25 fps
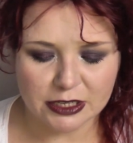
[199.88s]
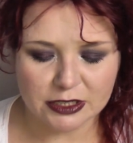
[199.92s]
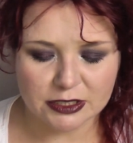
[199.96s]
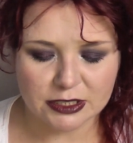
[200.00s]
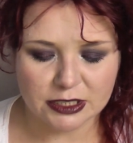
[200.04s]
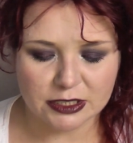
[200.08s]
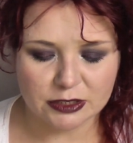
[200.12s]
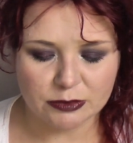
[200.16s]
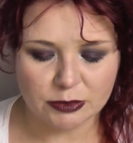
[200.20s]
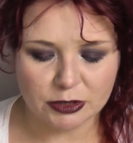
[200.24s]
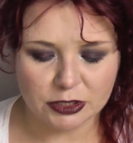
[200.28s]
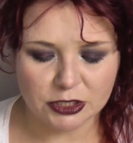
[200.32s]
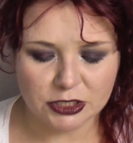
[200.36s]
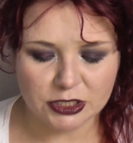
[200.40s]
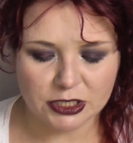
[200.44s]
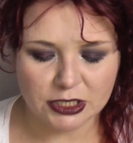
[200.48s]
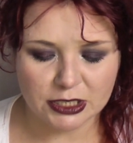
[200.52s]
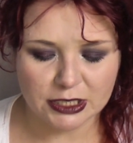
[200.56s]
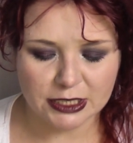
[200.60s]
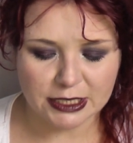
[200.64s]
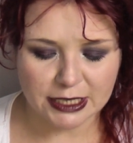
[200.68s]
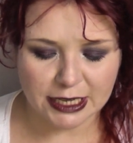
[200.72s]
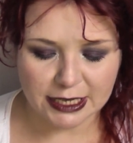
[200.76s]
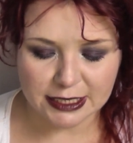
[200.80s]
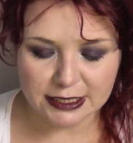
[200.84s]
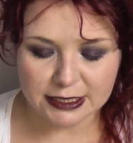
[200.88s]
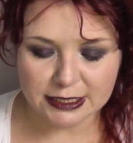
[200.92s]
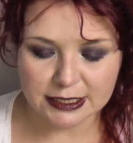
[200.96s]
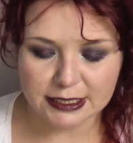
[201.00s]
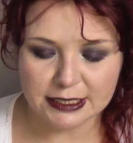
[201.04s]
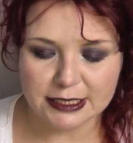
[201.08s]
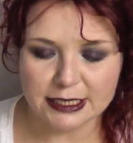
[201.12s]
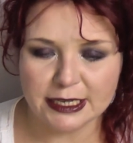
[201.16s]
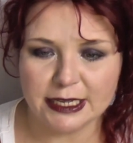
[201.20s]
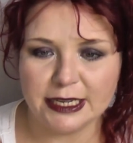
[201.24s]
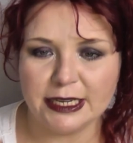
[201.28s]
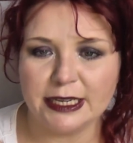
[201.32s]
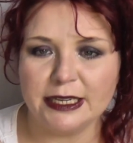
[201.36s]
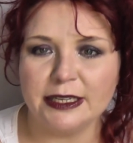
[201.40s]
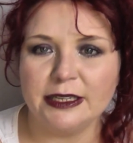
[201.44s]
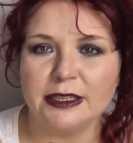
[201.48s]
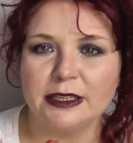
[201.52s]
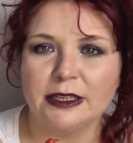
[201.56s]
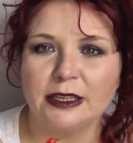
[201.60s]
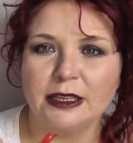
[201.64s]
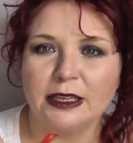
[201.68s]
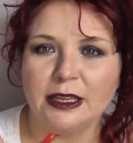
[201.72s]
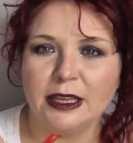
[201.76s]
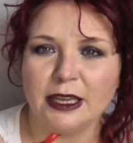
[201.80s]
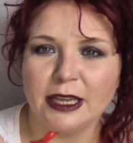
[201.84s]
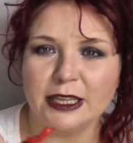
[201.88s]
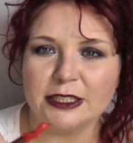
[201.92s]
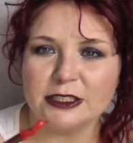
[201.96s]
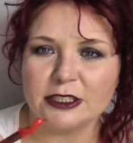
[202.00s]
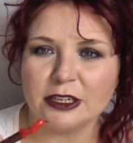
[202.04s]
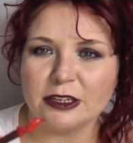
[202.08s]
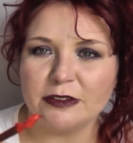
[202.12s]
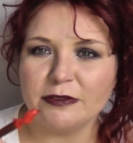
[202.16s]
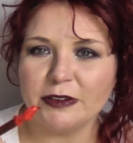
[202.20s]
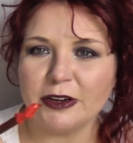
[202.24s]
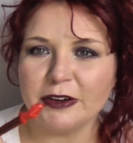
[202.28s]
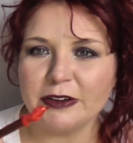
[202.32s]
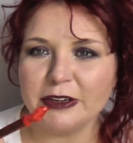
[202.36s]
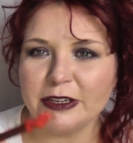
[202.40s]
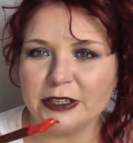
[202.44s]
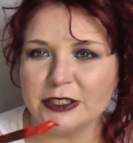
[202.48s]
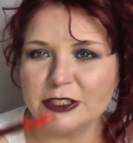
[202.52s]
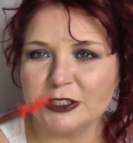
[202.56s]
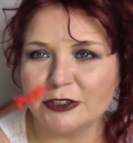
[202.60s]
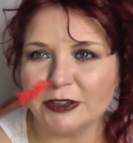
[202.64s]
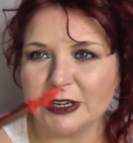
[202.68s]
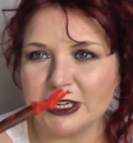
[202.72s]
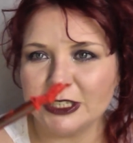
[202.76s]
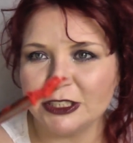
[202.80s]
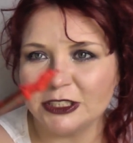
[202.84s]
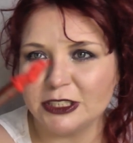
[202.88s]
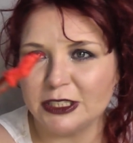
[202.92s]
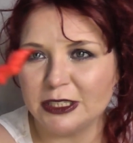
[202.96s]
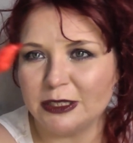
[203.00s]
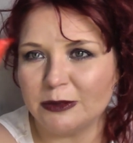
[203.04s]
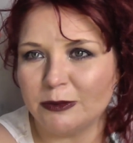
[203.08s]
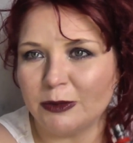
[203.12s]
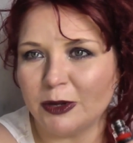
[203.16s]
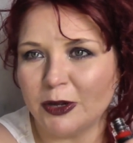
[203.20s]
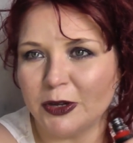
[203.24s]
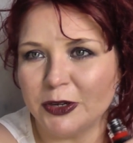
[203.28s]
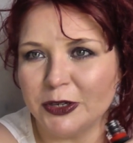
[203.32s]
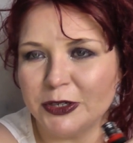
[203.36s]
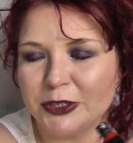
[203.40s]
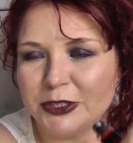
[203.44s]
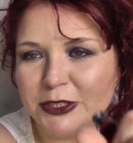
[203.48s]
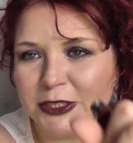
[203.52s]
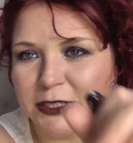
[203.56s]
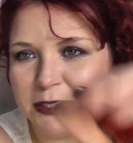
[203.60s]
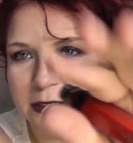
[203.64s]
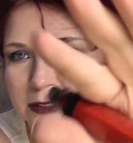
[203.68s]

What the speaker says: because I swatched it yesterday. It's got a very strange little wand.